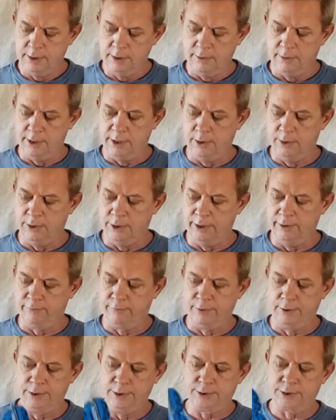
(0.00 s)
The only
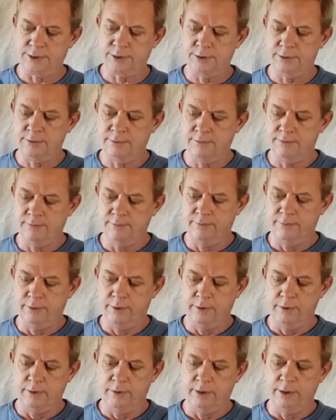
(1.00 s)
difference,
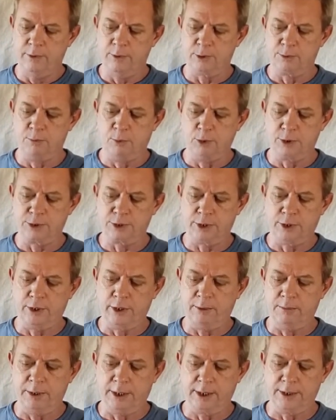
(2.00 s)
it was more sturdy
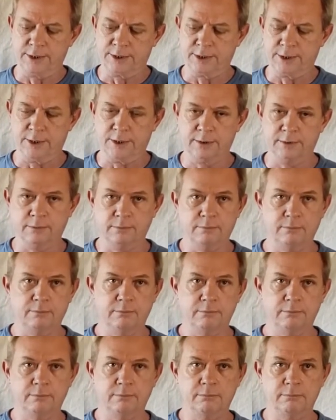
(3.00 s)
because of the
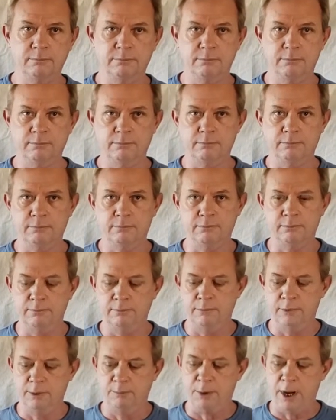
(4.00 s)

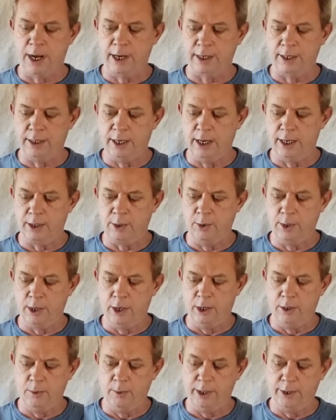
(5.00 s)
pocket not going
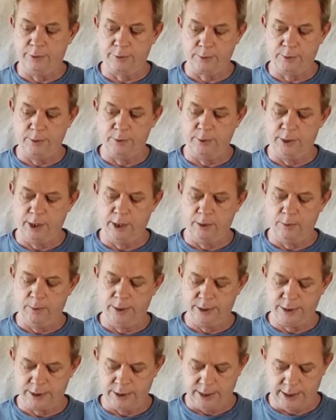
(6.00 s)
all the way through and all the way
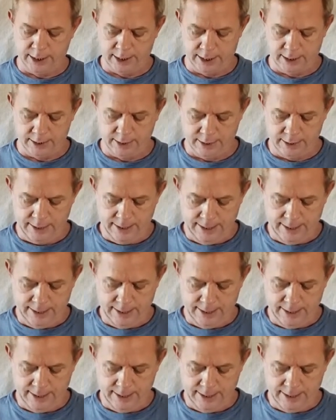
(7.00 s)
to the end.